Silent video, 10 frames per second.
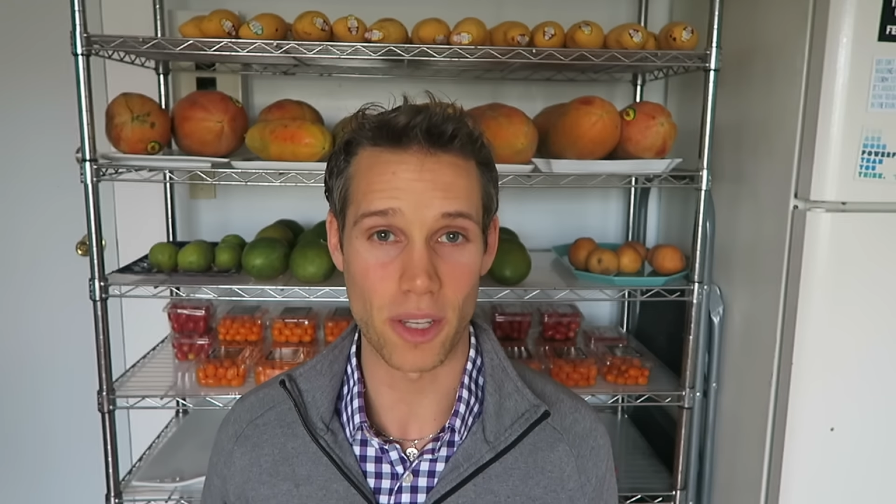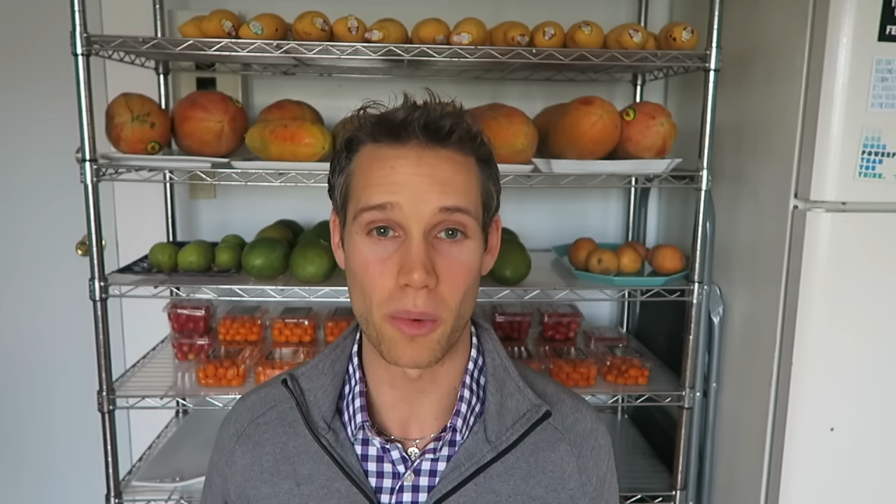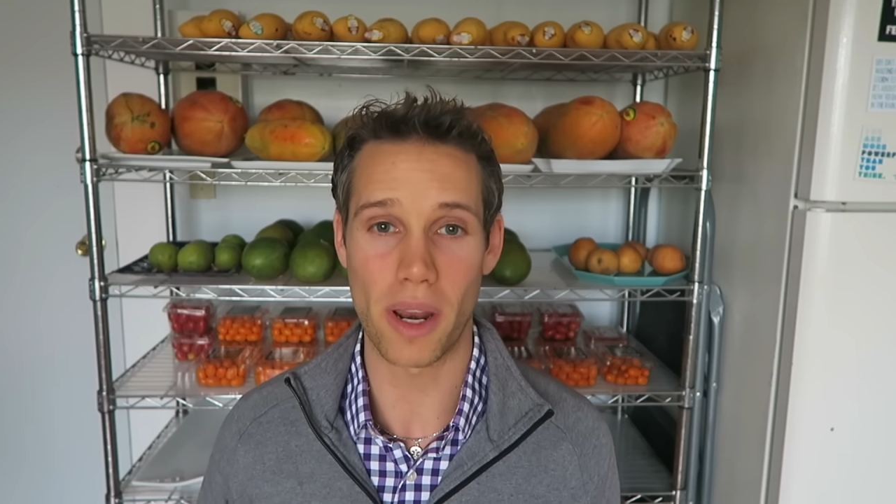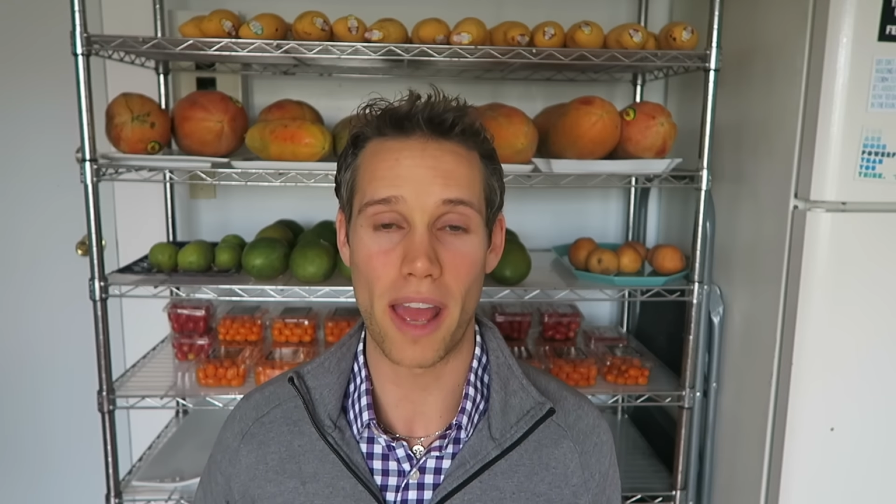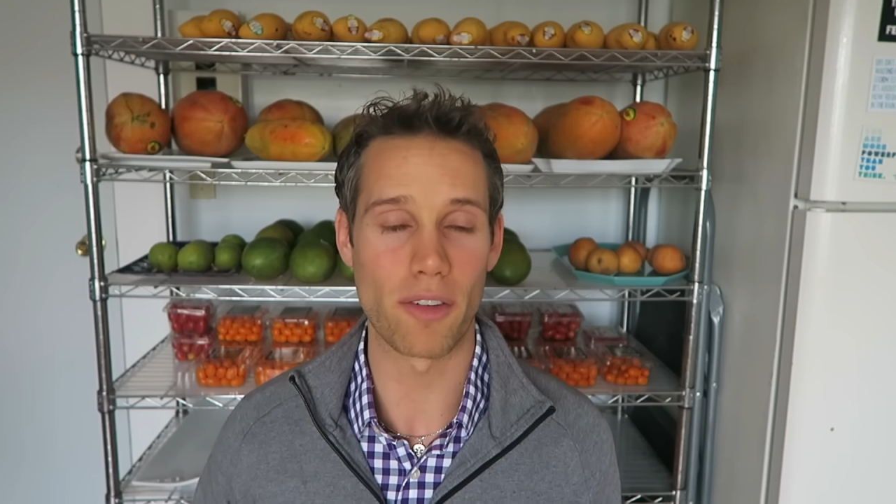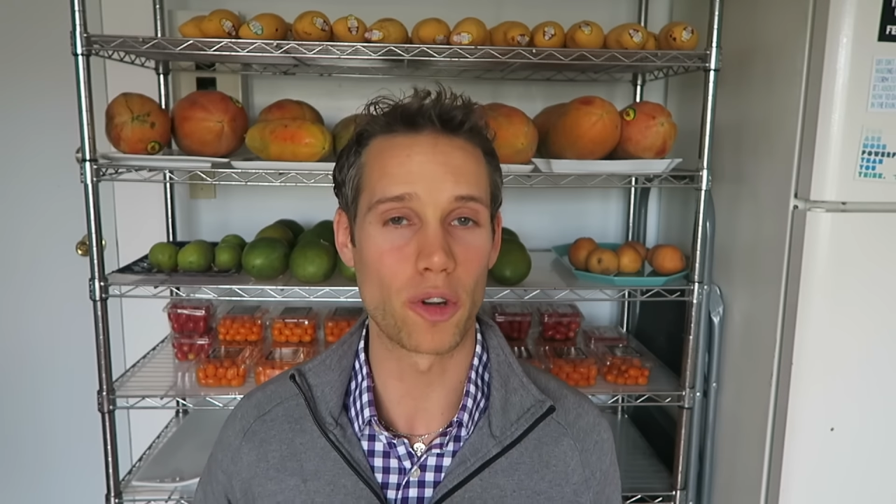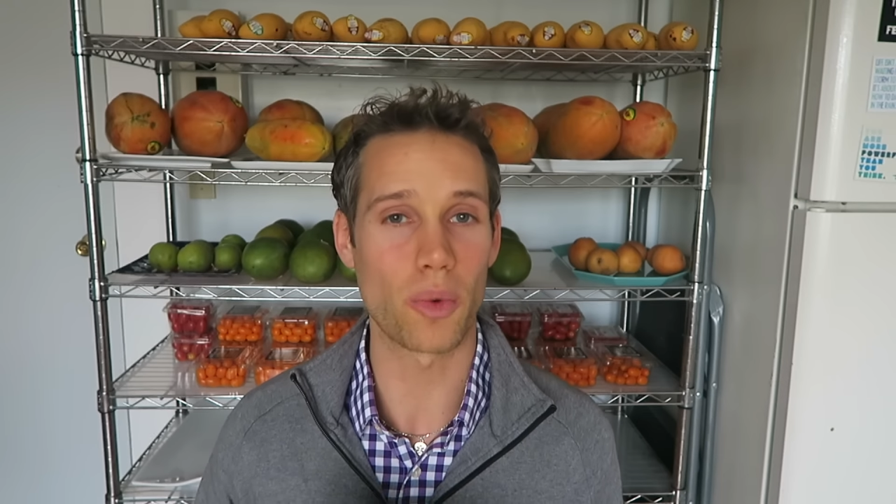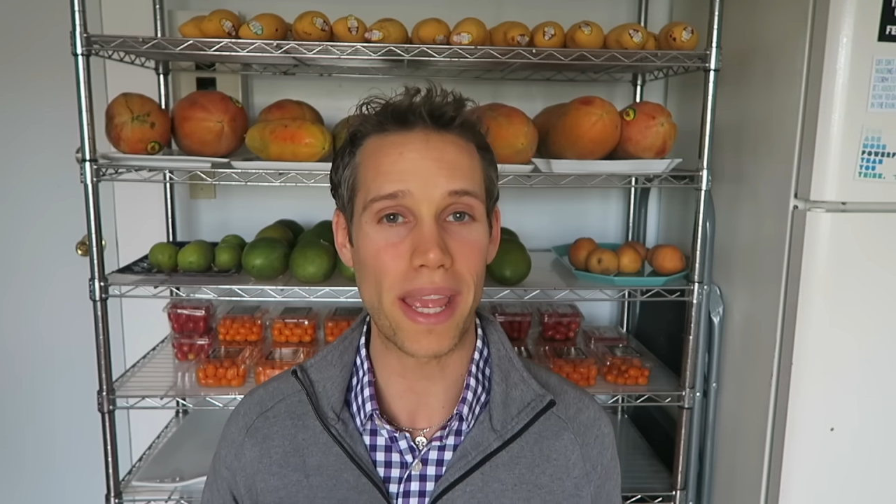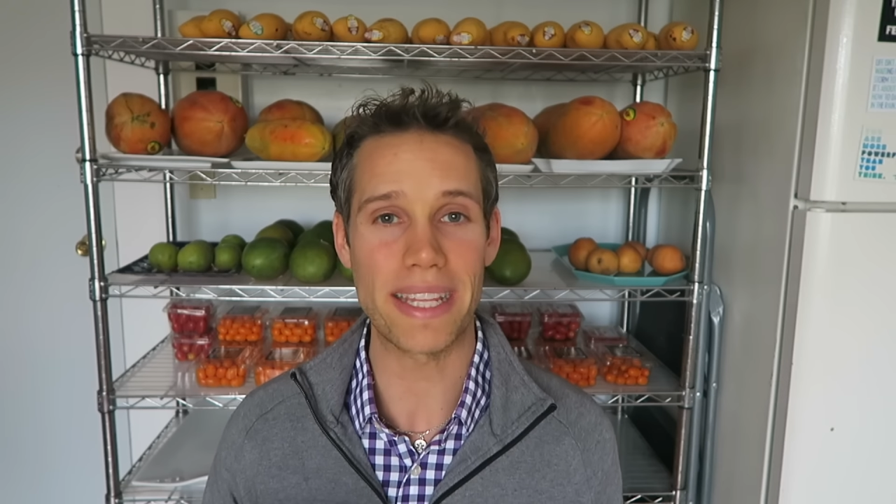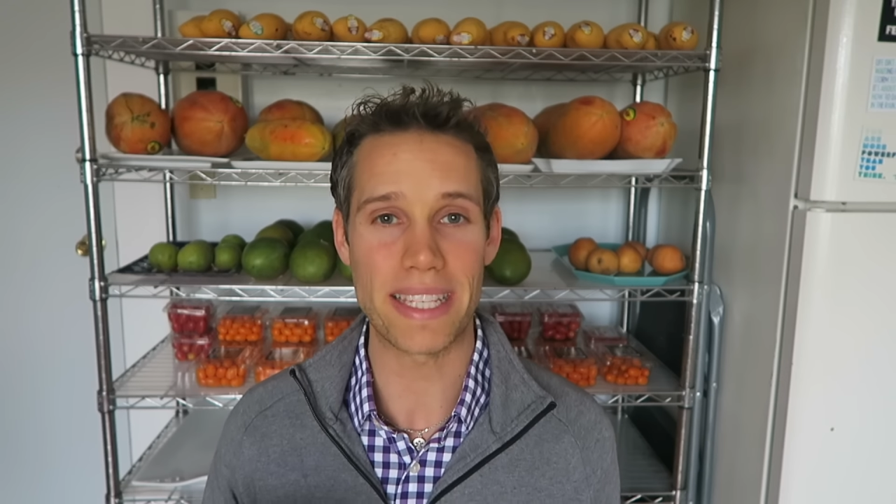So we're going to have a
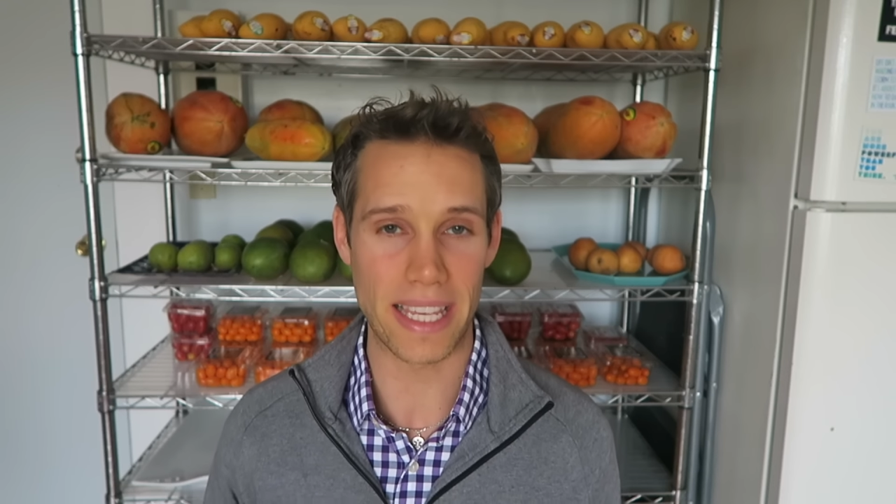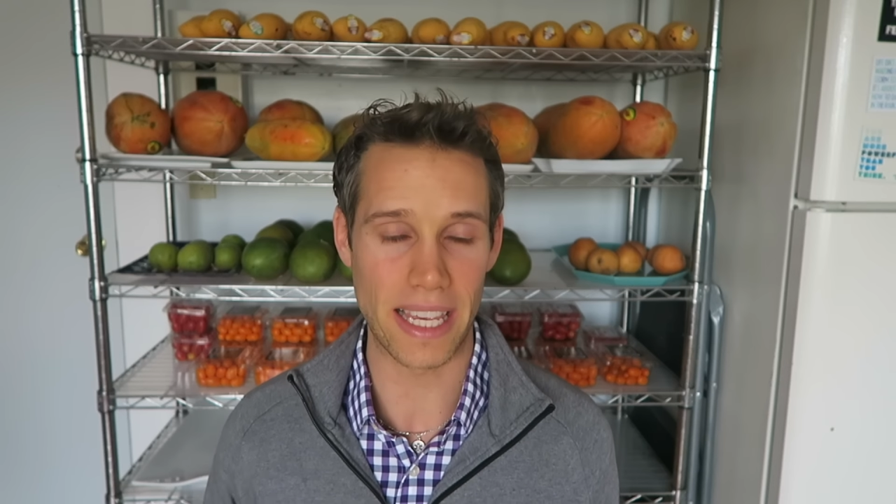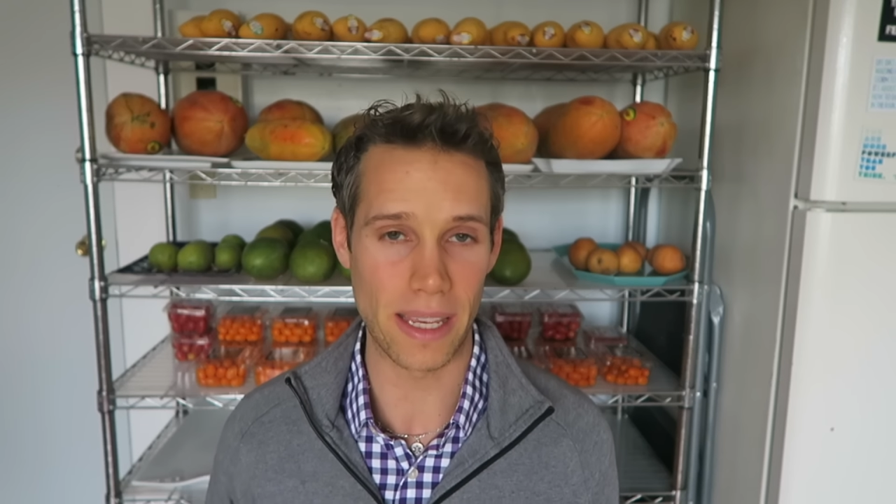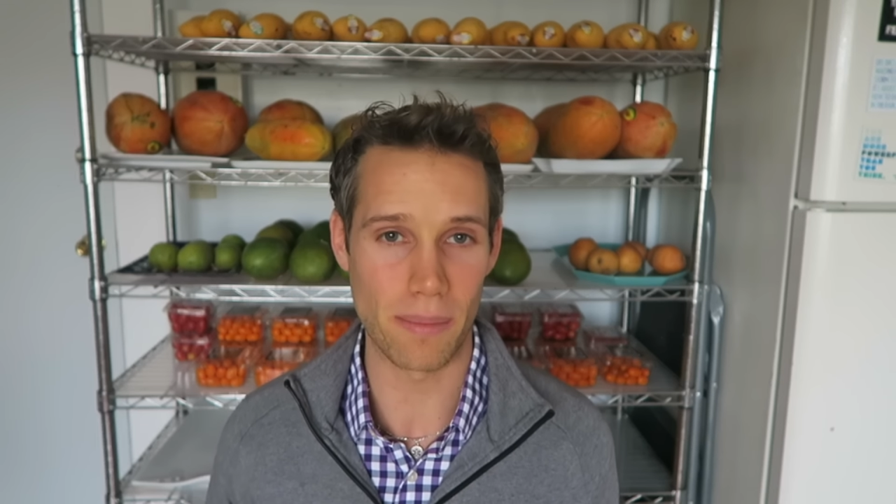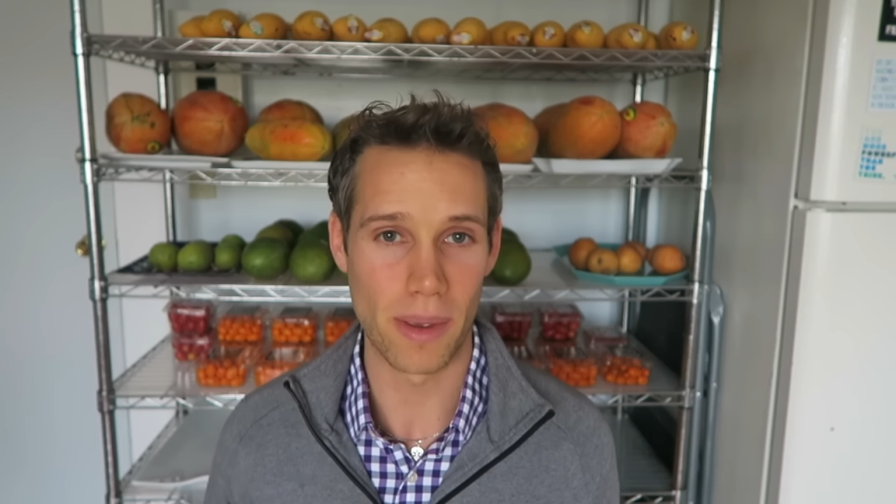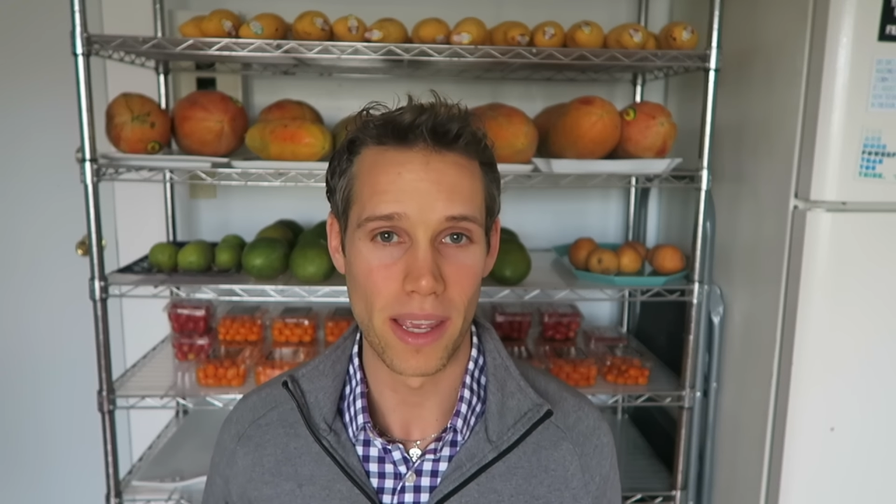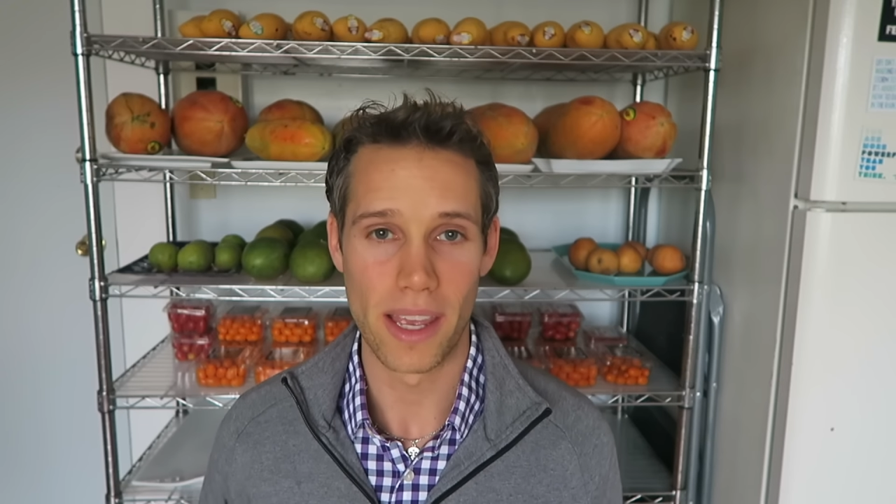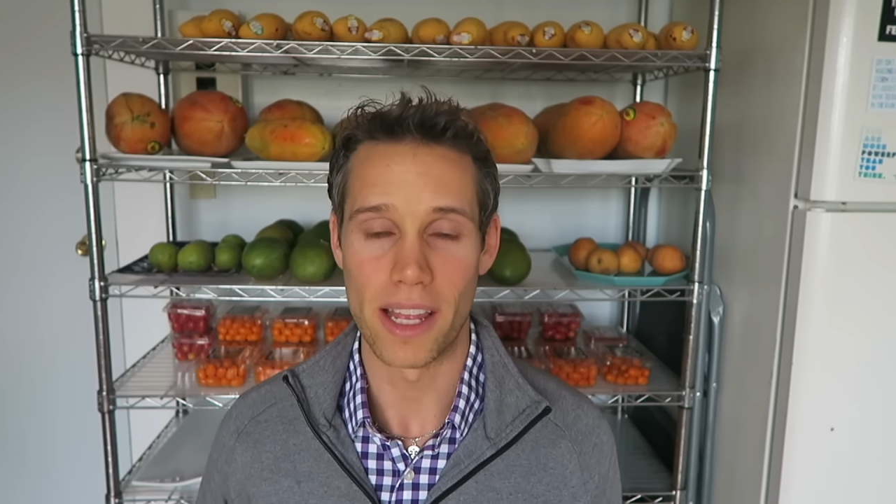great team.